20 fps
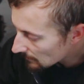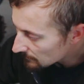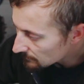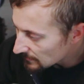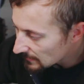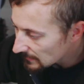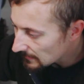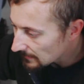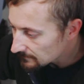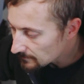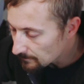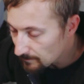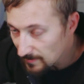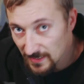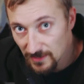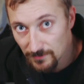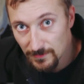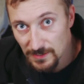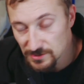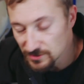The
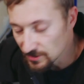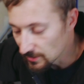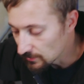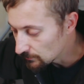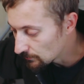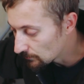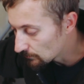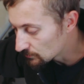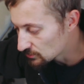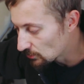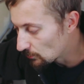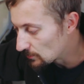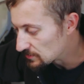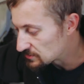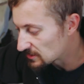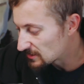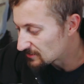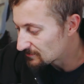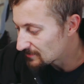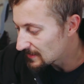bigger issue was always
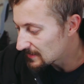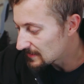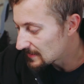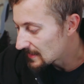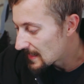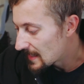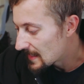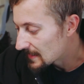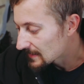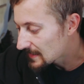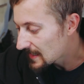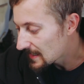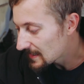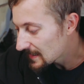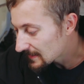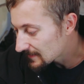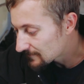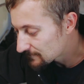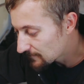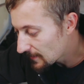going to be, can
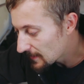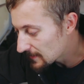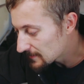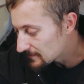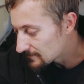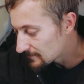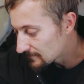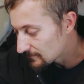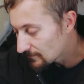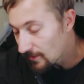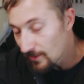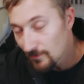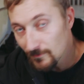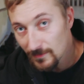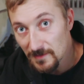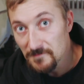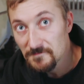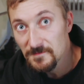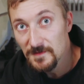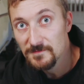I find not
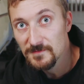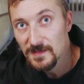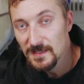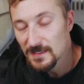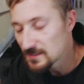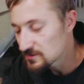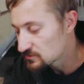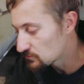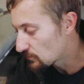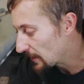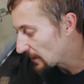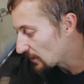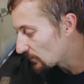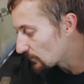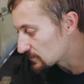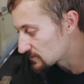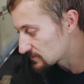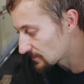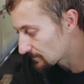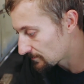only a 15-inch wheel,
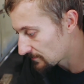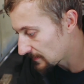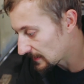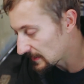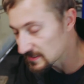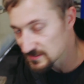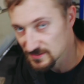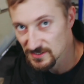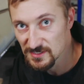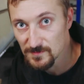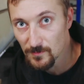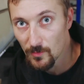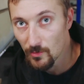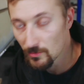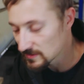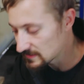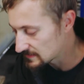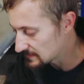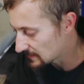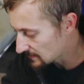which I think is the
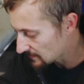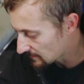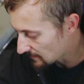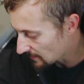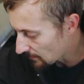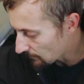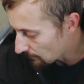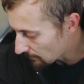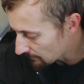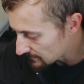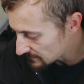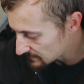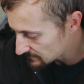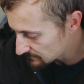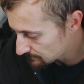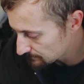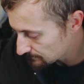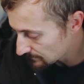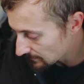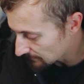smallest I can go on this
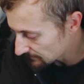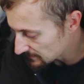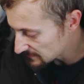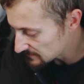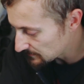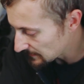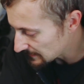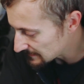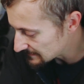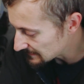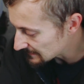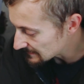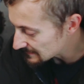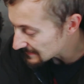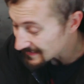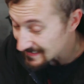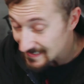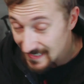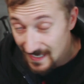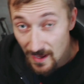
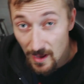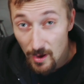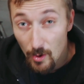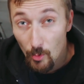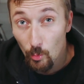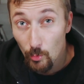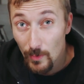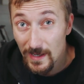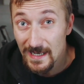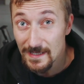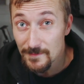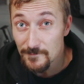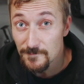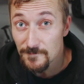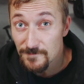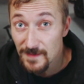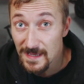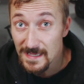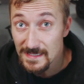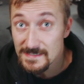PCD, will it
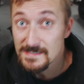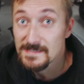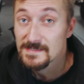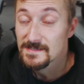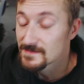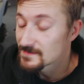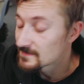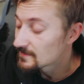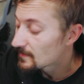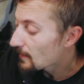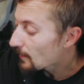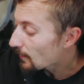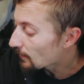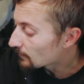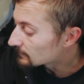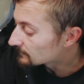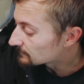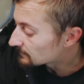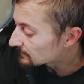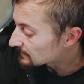fit
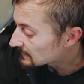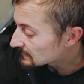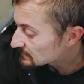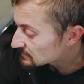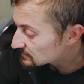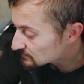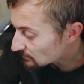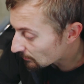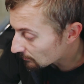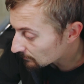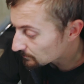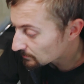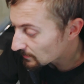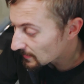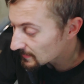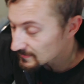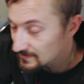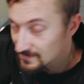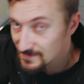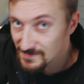over the stock
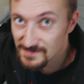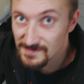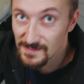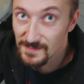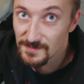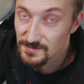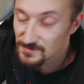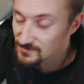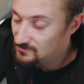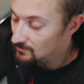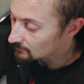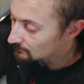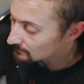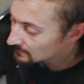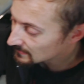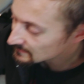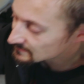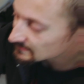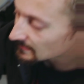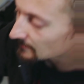brakes and stock
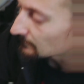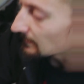rear toe